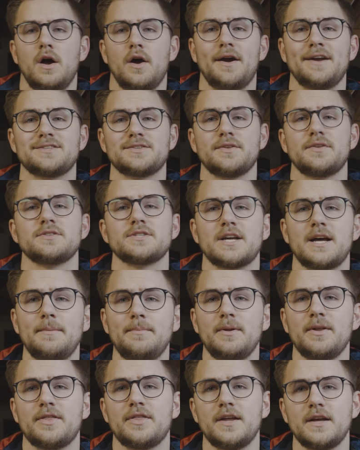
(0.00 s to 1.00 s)
All right, so there's a
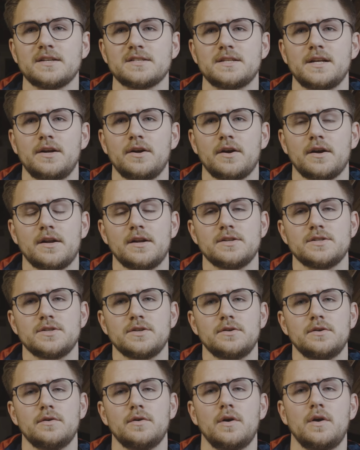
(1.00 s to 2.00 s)
couple of things that you're gonna
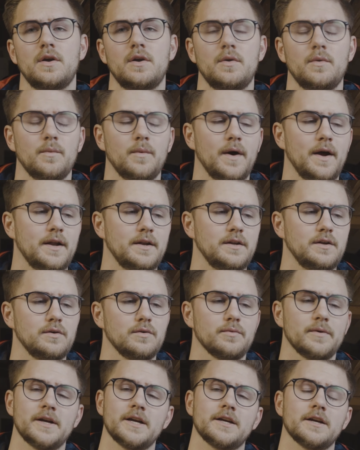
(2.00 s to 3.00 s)
do when
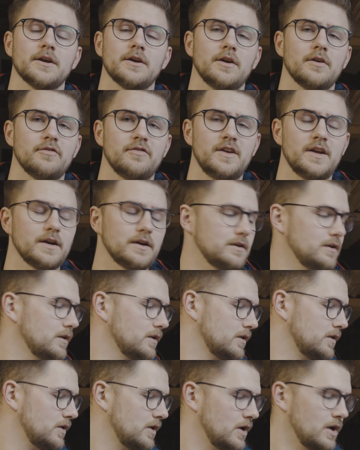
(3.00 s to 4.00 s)
you re-gear your
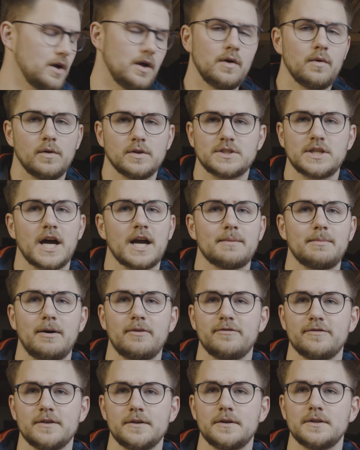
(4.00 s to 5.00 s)
vehicle. We'll talk
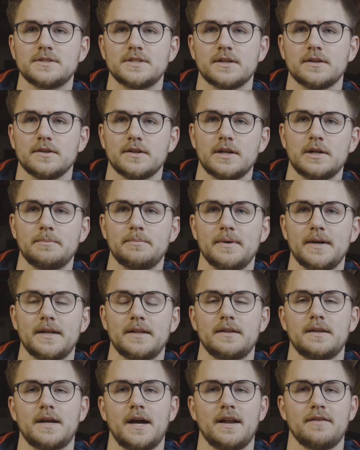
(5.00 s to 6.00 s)
about fluids in a little
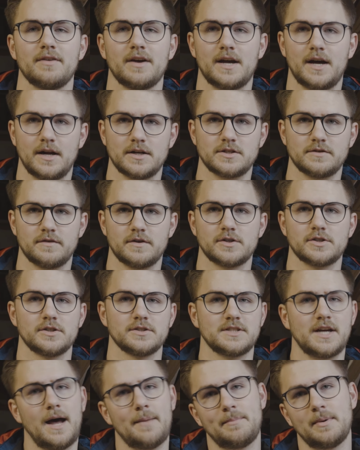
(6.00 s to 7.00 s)
bit, kind of a
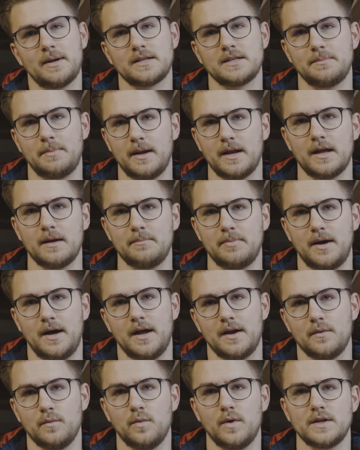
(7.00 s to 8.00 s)
controversial topic depending
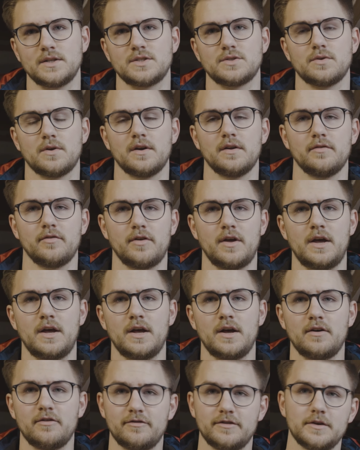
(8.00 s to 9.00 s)
upon what sort of
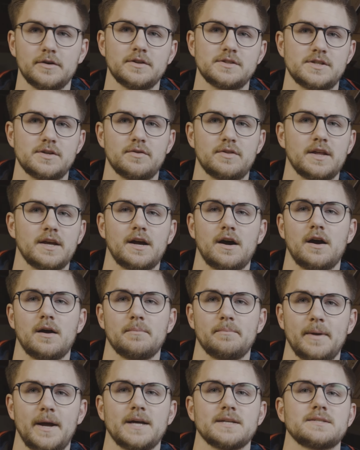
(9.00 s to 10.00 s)
fluids you think are
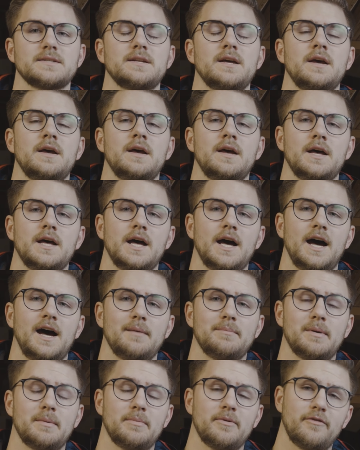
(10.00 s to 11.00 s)
best.
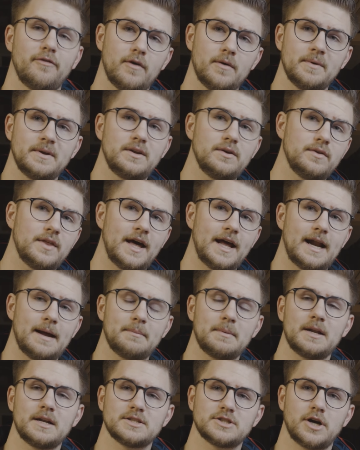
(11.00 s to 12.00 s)
But before we do that,
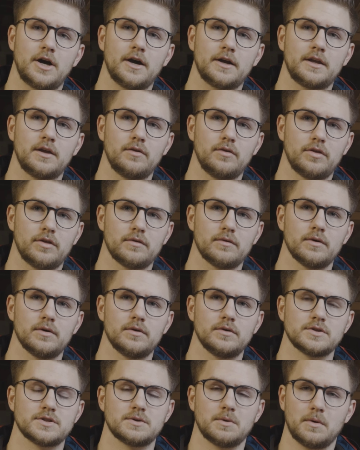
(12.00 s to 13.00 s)
I'm gonna talk you
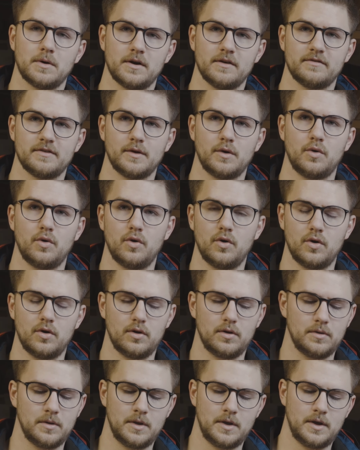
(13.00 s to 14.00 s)
through sort of the
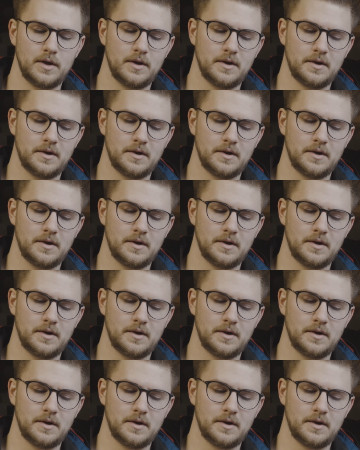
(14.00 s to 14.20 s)
whole